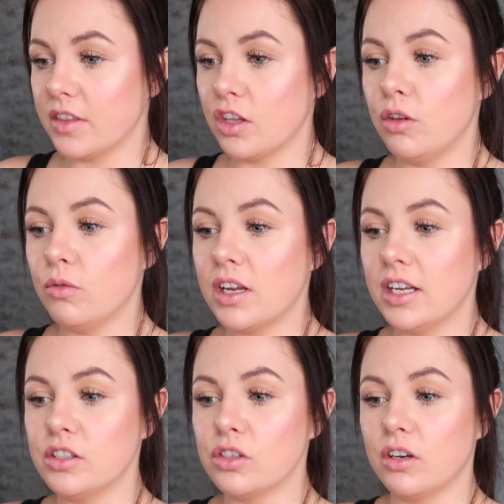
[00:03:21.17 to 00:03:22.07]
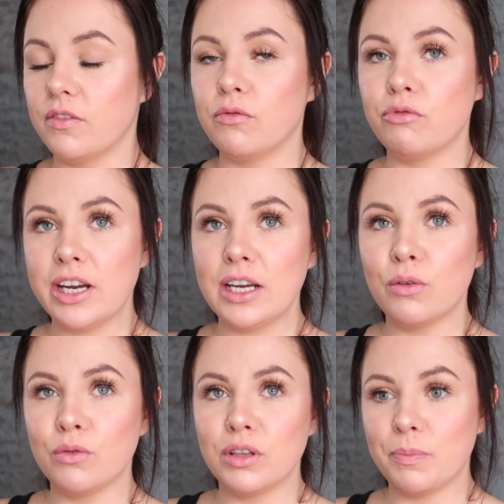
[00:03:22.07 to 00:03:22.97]
you can sort of
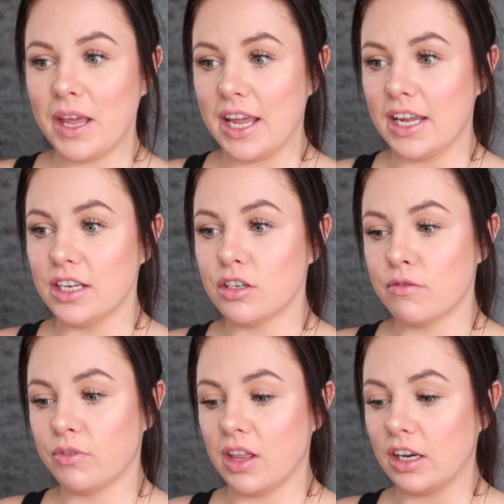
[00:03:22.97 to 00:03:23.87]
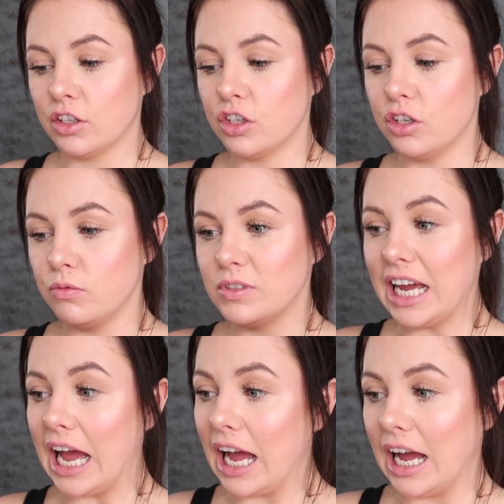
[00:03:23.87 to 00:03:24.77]
reload the page for that new
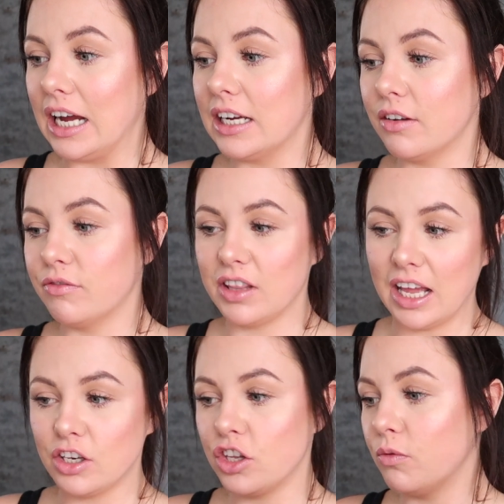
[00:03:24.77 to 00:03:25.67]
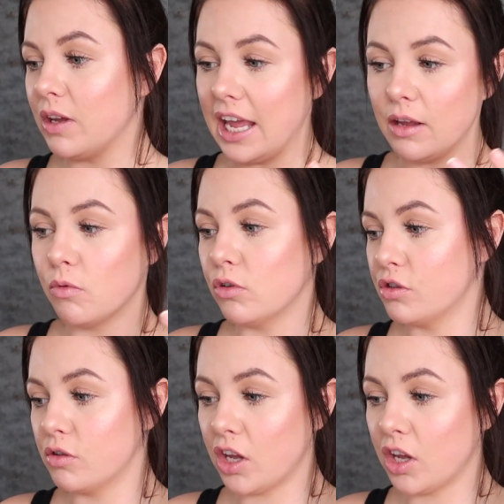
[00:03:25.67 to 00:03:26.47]
tag, for that new keyword